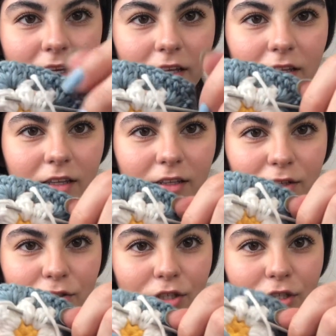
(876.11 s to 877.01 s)
and then
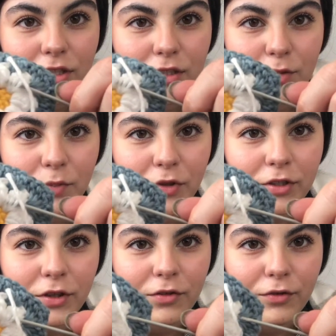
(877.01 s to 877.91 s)
you just pull
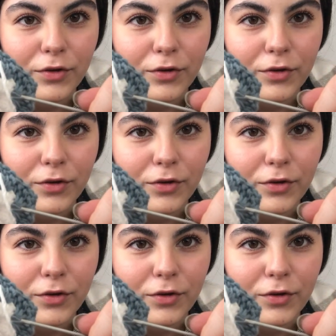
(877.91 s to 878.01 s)
it through